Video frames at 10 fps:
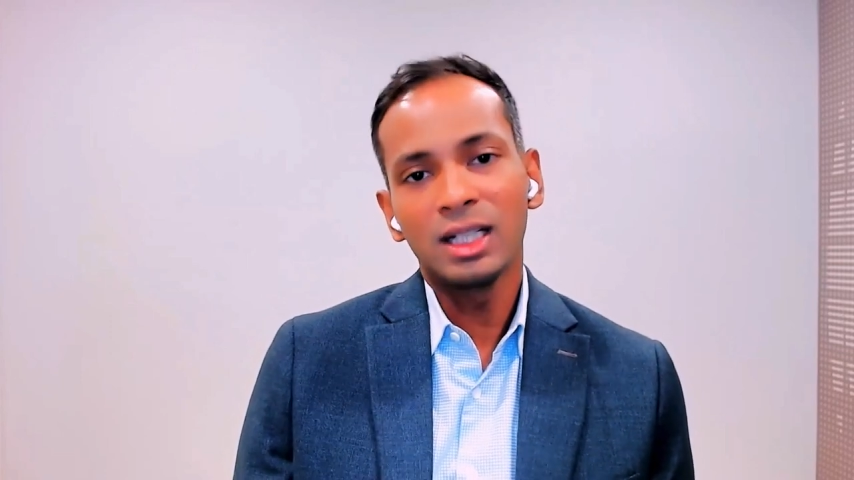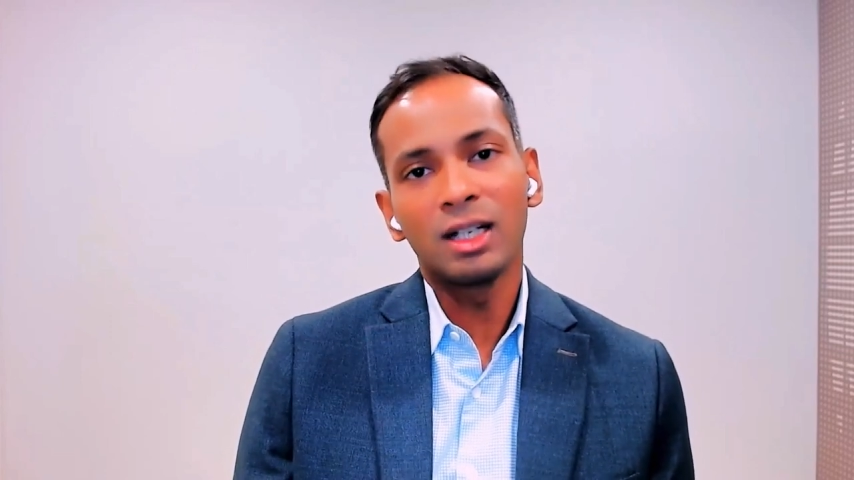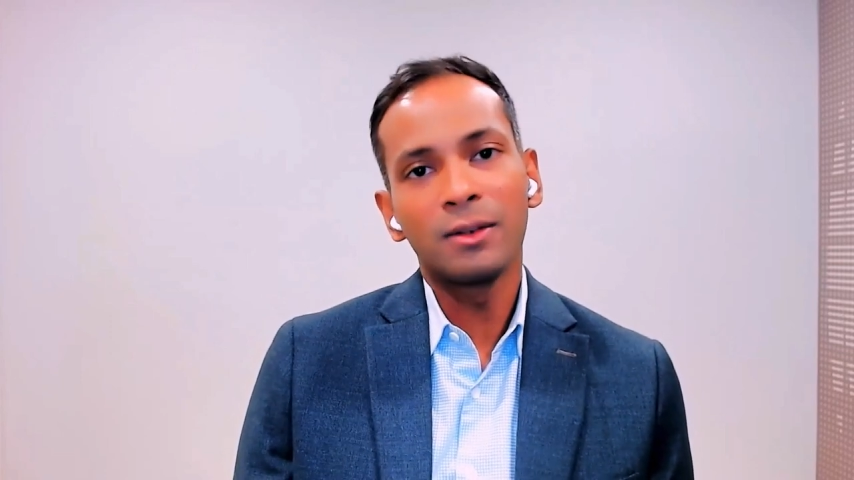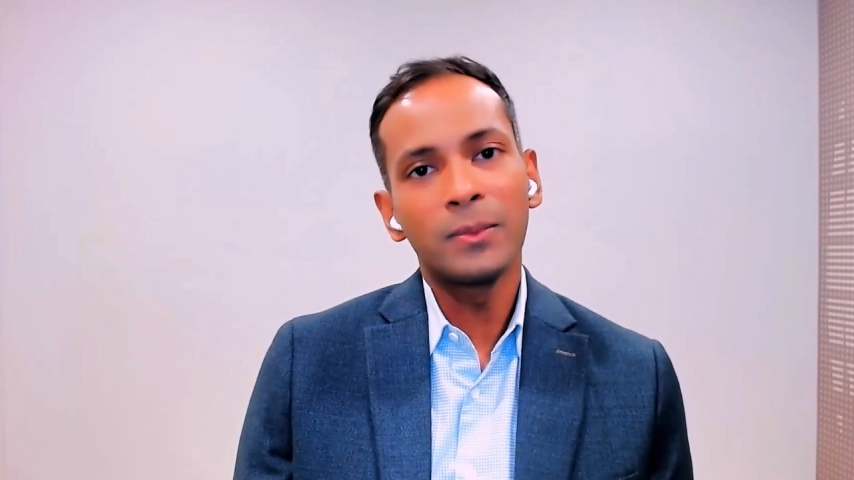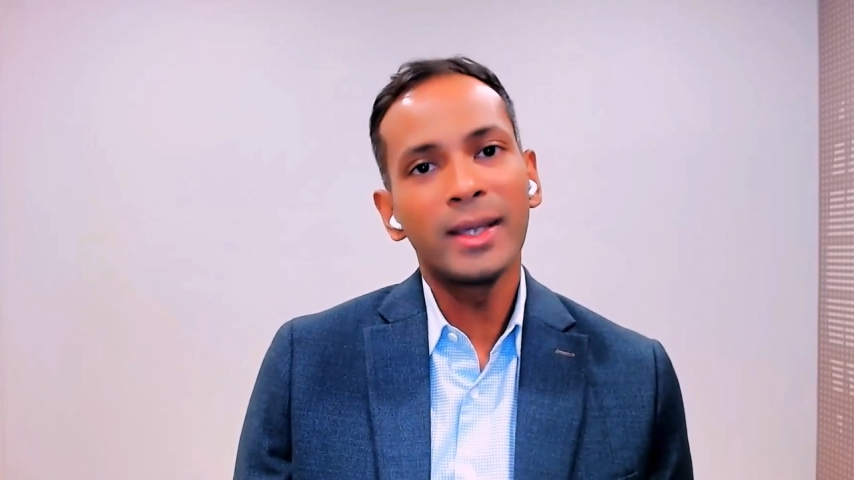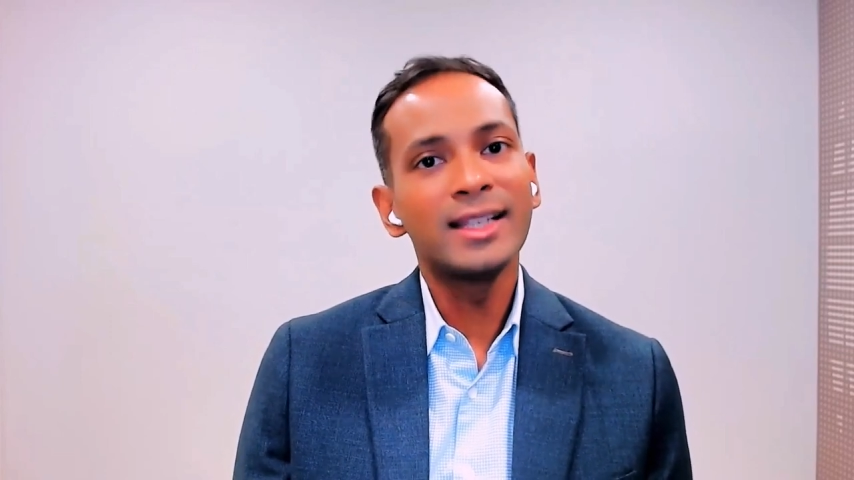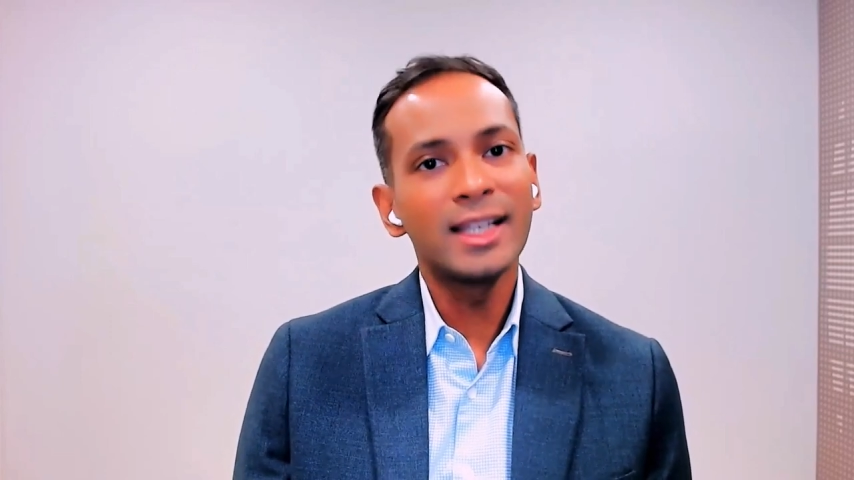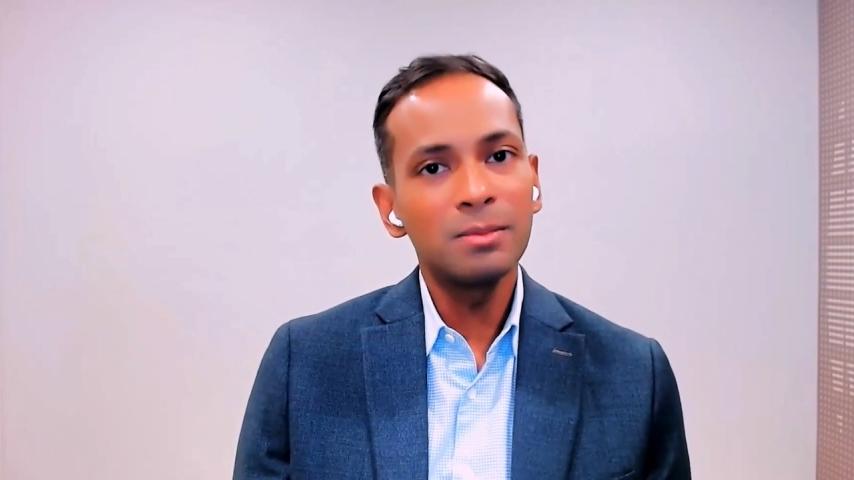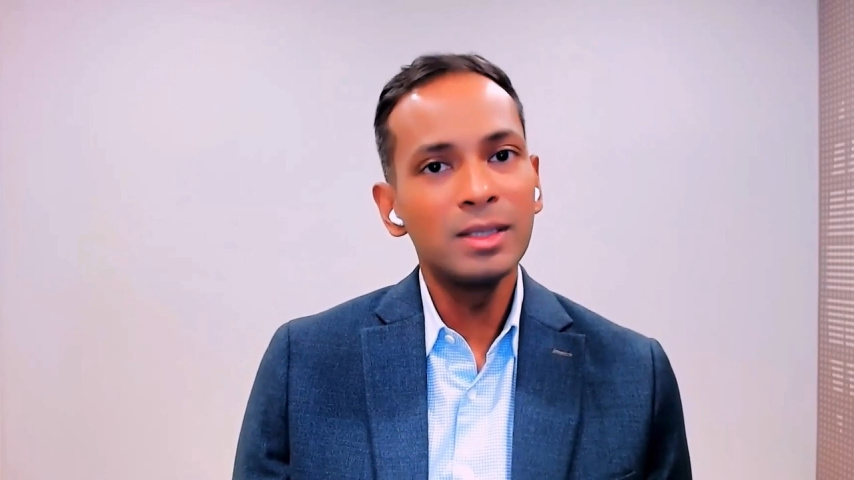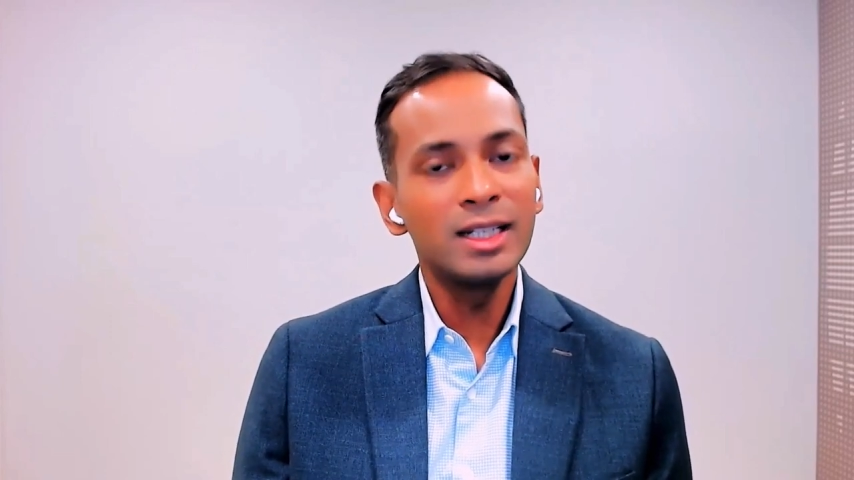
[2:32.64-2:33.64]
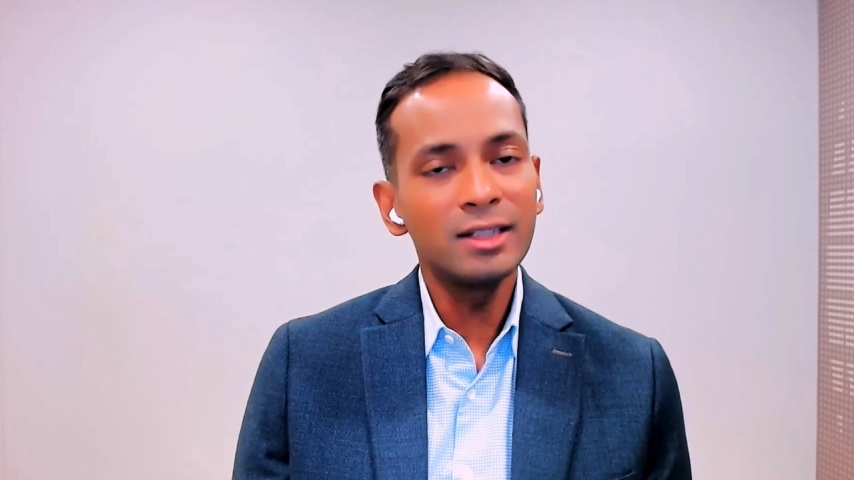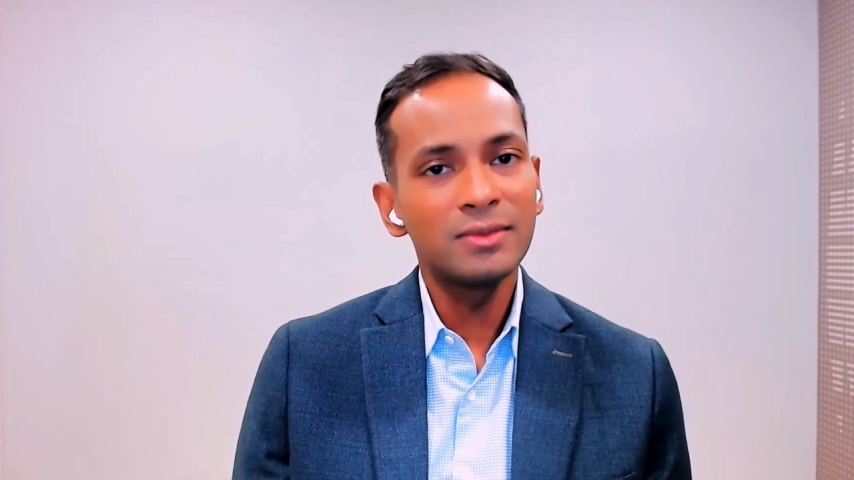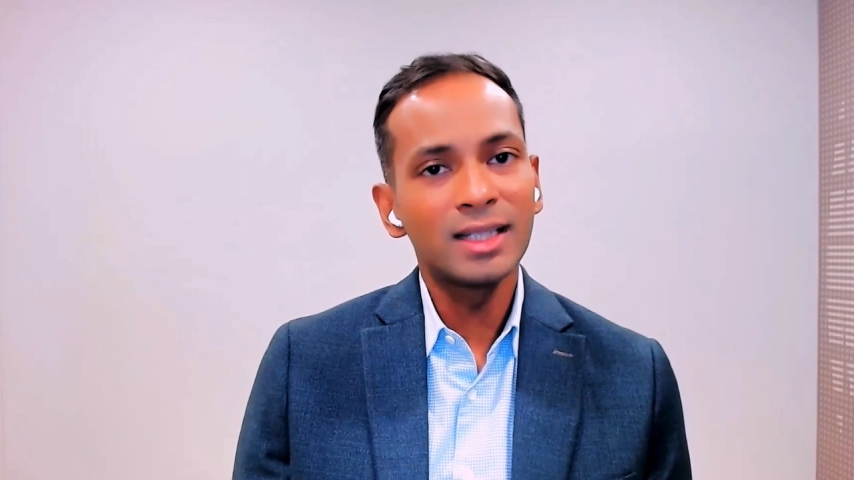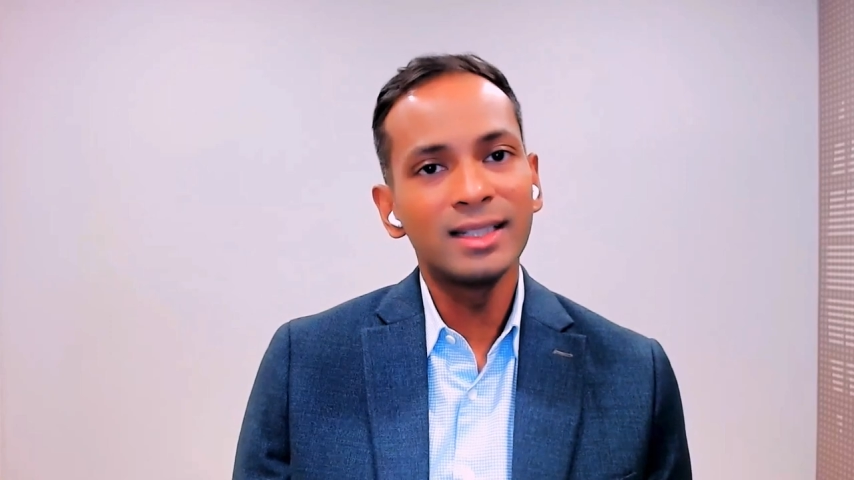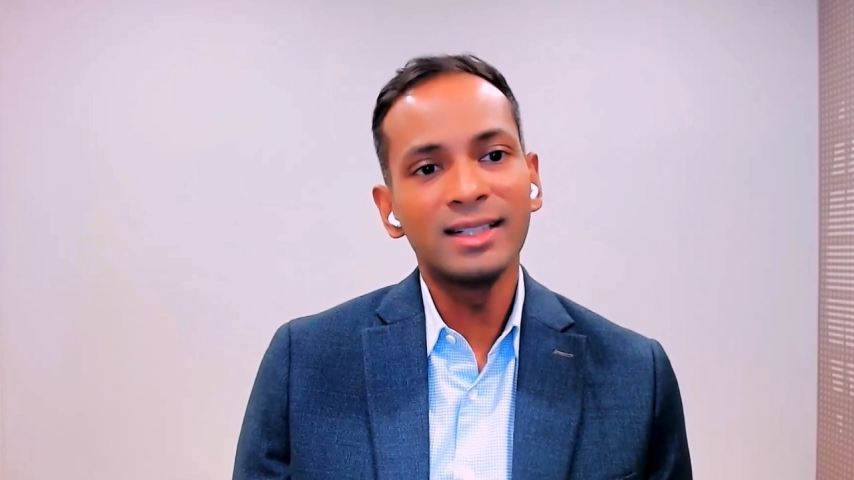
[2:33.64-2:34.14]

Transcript: where they believe that